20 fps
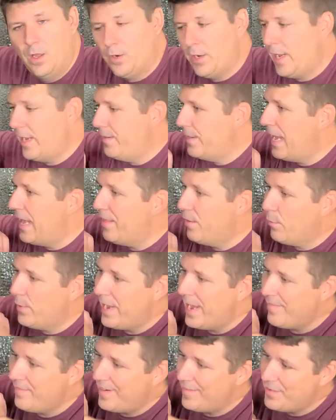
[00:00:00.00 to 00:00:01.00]
Okay, now that we
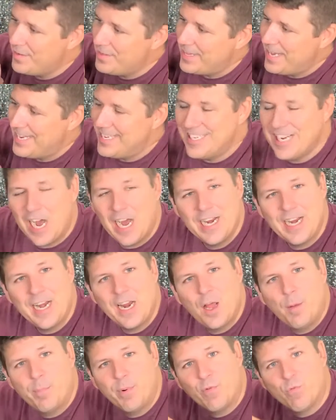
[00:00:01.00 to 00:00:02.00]
have everything tidied
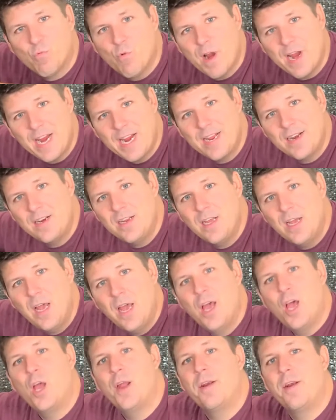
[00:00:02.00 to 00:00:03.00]
up and ran,
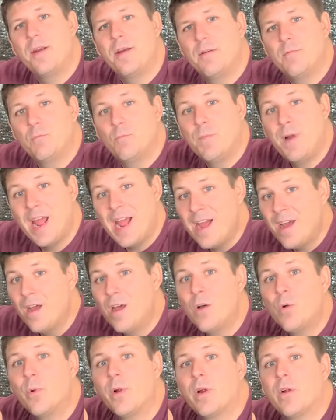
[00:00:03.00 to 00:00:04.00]

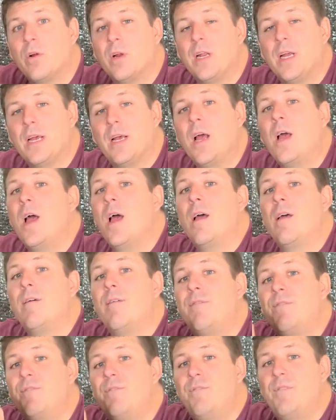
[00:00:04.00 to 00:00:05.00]
now we're going to
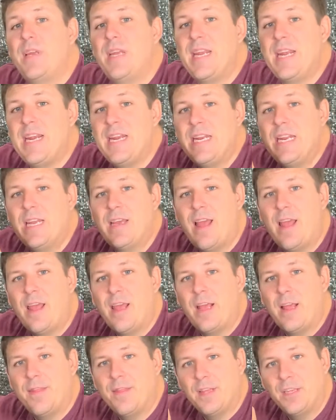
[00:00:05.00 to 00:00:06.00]
feed
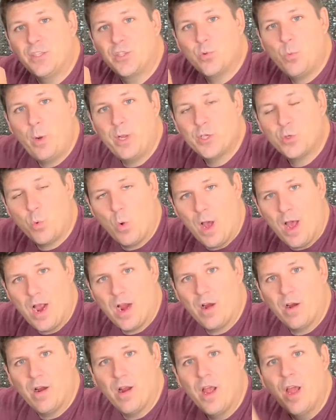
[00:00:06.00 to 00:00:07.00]
the switch
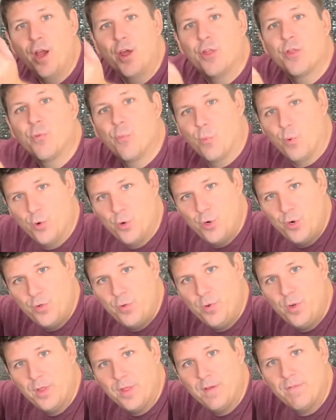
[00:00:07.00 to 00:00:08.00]
wire
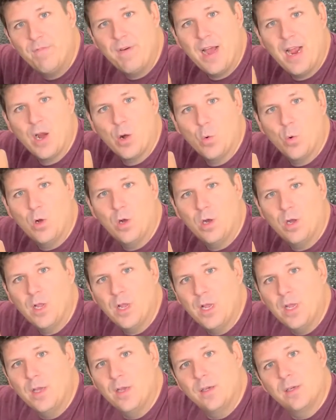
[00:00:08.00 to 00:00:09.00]
through the firewall.
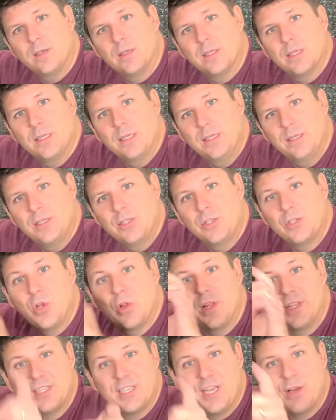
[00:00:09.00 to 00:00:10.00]
So
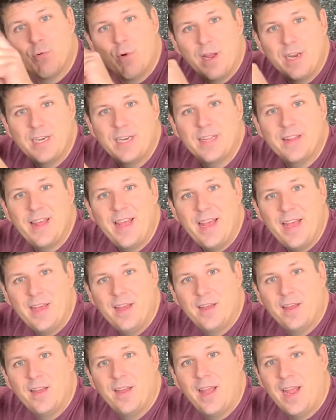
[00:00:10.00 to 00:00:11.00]
let's get right into
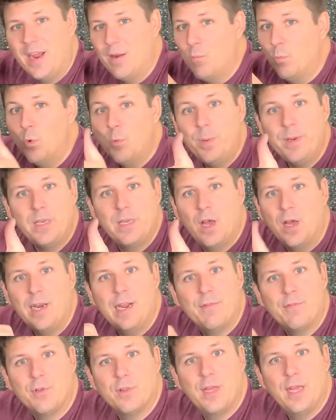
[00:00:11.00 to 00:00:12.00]
that, and we'll be done
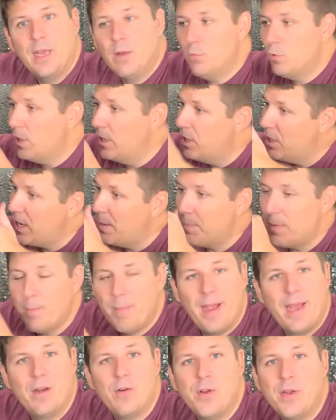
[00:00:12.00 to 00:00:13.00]
after that. We'll hook up the
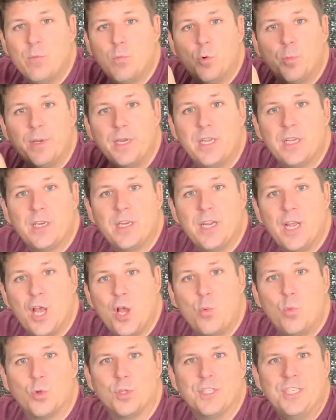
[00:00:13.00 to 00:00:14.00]
battery and we'll be good to
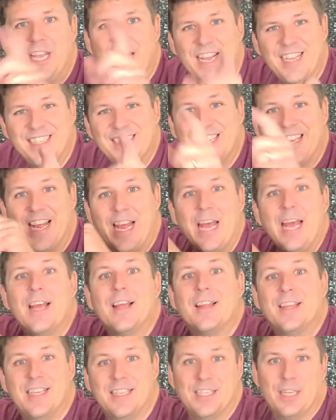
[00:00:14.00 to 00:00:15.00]
go, and we'll test
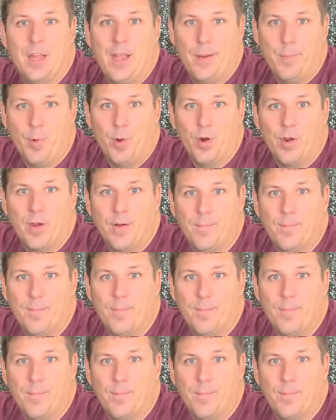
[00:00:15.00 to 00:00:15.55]
this light bar.